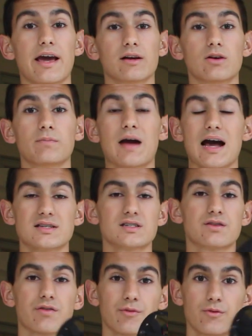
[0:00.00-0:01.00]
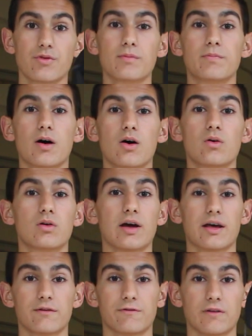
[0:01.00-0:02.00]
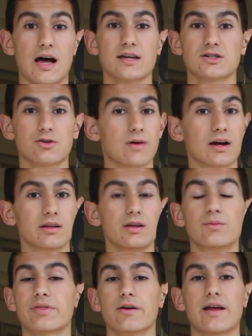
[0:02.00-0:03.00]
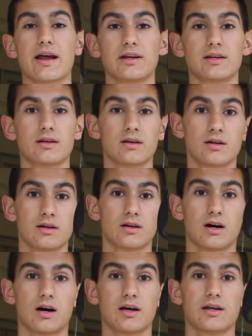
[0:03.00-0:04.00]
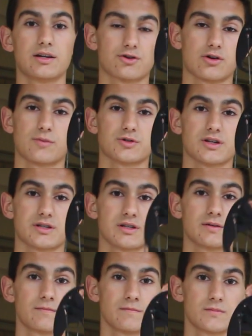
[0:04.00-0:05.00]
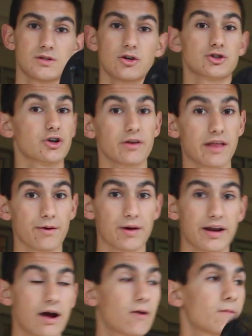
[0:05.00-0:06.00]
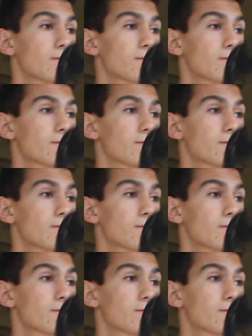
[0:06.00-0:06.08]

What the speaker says: arrow passes through the bow and flies correctly without any interruptions. So I'll show you that right now.